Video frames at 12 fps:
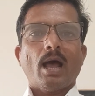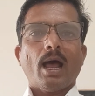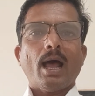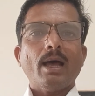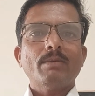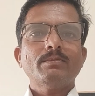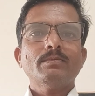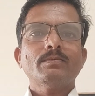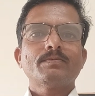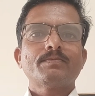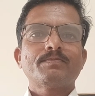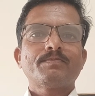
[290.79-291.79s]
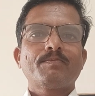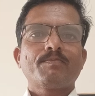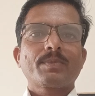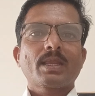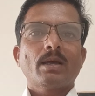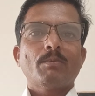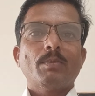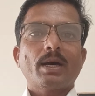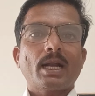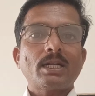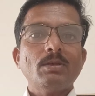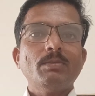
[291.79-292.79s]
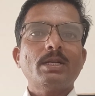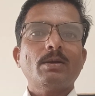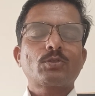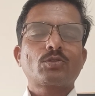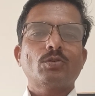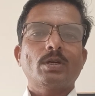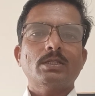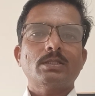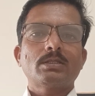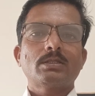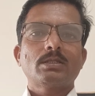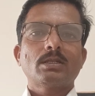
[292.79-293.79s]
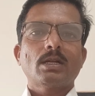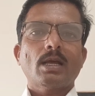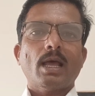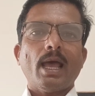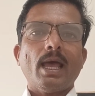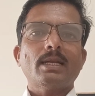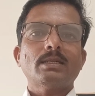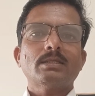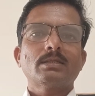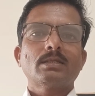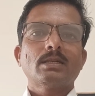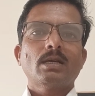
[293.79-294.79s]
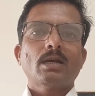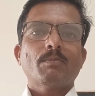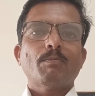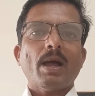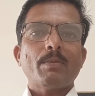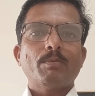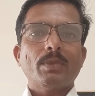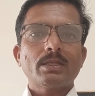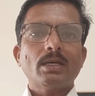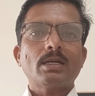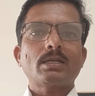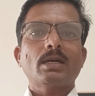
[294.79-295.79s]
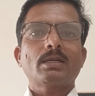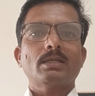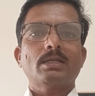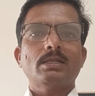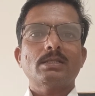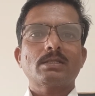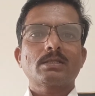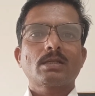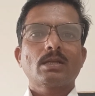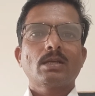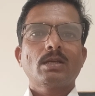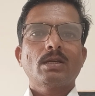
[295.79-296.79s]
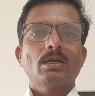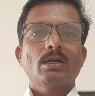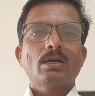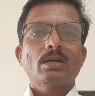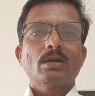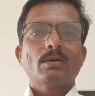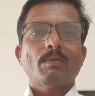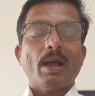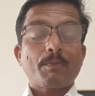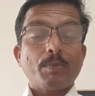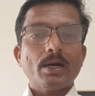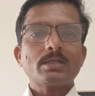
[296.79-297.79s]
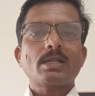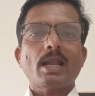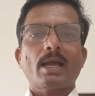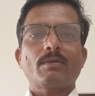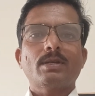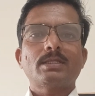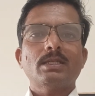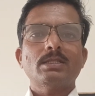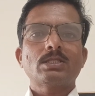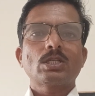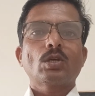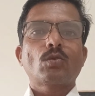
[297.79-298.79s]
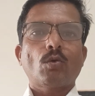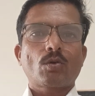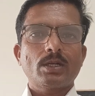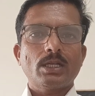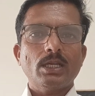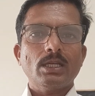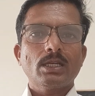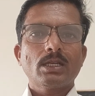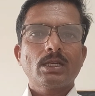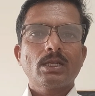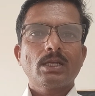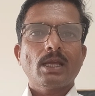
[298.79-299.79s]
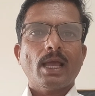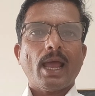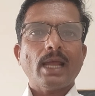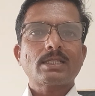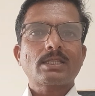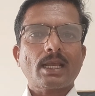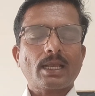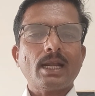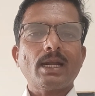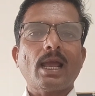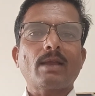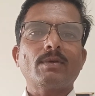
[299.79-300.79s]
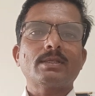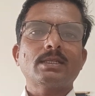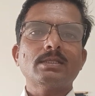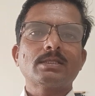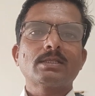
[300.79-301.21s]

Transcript: I am Marathi medium student, and my mother tongue is, my first language is Kokni and second language is